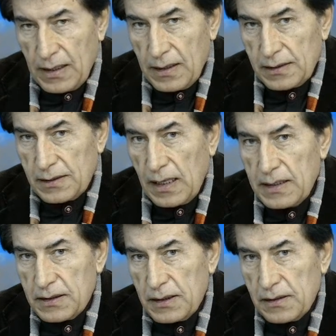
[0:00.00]

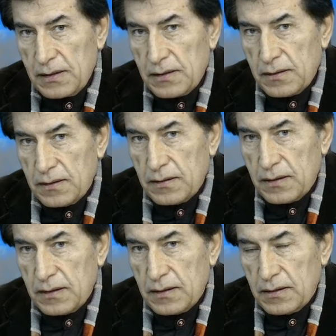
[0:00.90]
scientists
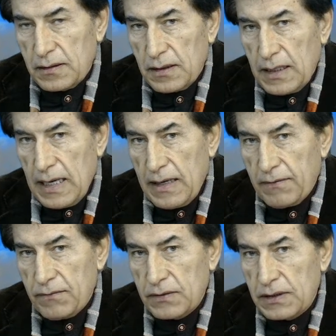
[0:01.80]
have
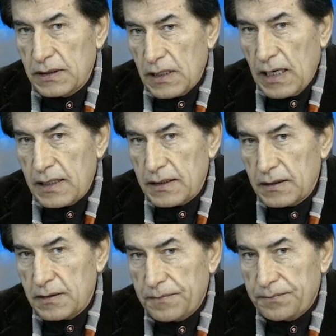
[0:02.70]
denied it,